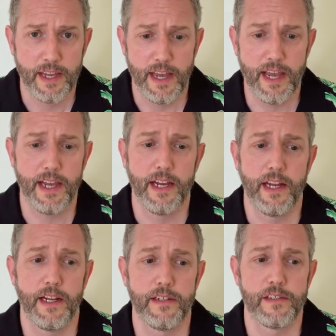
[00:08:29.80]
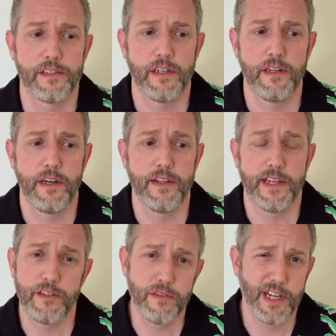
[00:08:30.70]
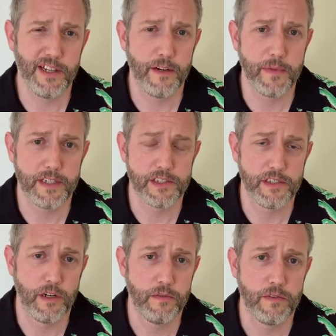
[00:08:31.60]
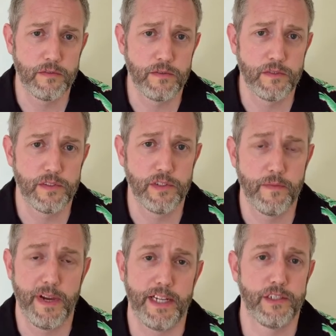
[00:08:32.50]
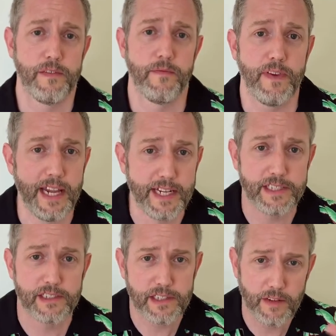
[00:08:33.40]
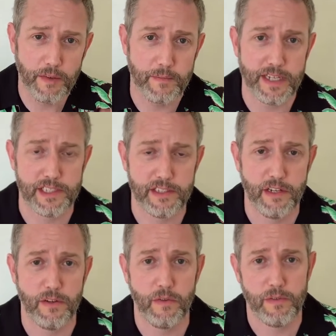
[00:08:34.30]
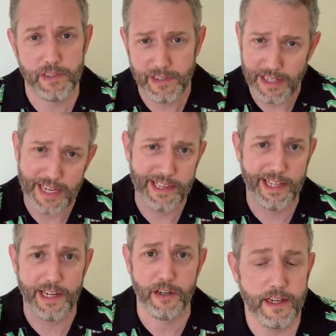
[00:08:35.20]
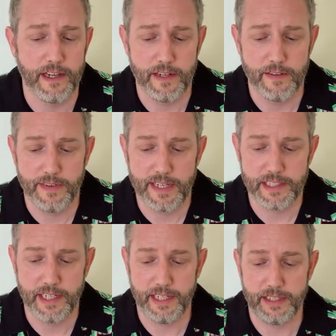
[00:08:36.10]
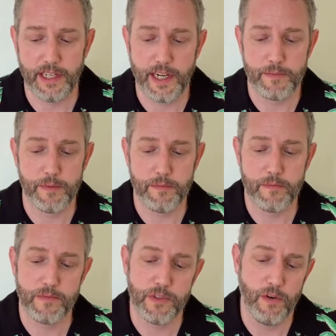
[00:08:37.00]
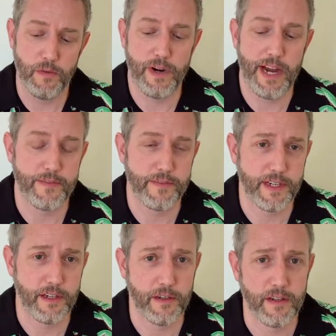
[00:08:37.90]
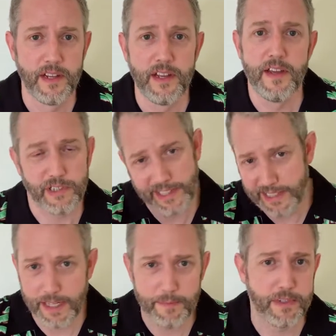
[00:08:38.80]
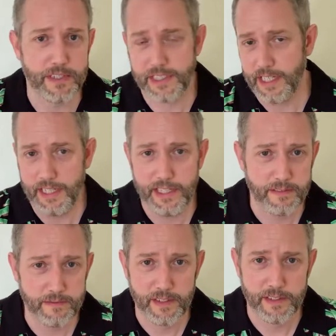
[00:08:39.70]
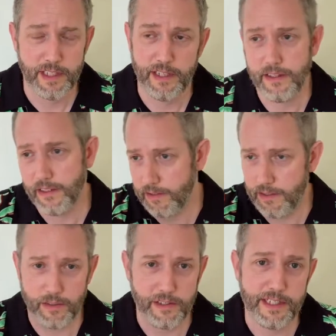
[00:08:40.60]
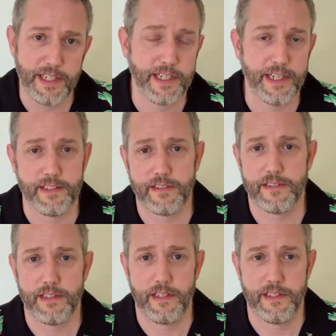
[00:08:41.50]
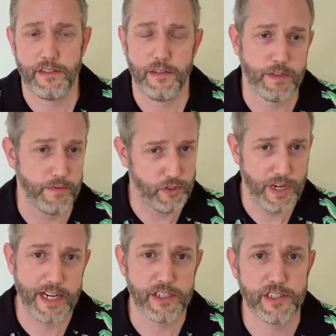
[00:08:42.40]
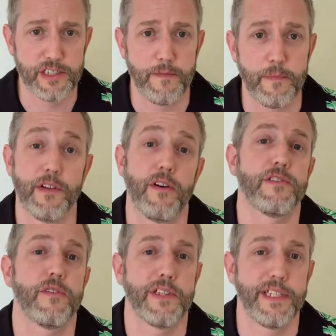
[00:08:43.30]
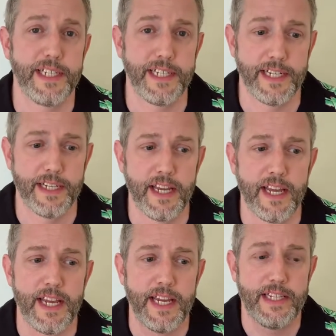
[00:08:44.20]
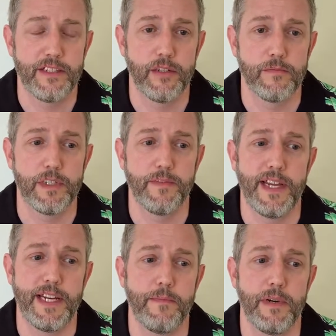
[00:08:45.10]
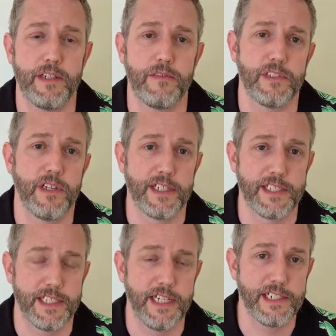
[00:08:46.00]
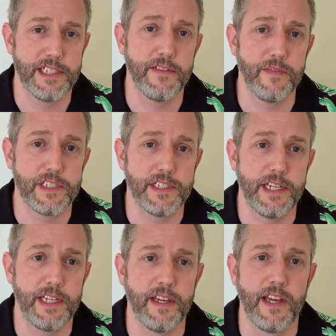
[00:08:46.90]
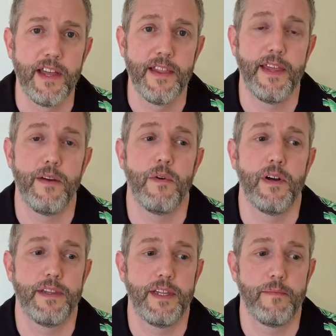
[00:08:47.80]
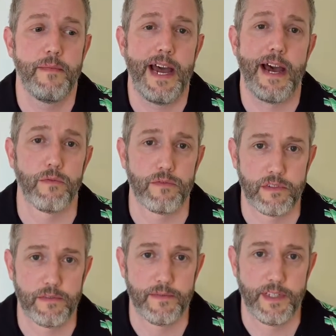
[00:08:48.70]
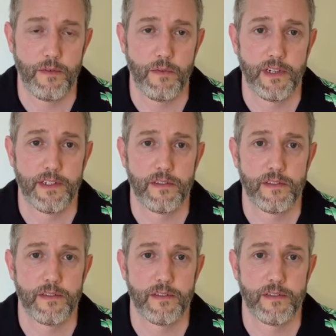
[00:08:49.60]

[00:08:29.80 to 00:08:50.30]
And they do get a little bit of snow. So imagine Venice covered by snow, light layer. Fascinating time to arrive there. Clean up the city. They're cleaning it in terms of trash and stuff, but they're also cleaning it in terms of anybody who's not a citizen of the city. They want them out. They want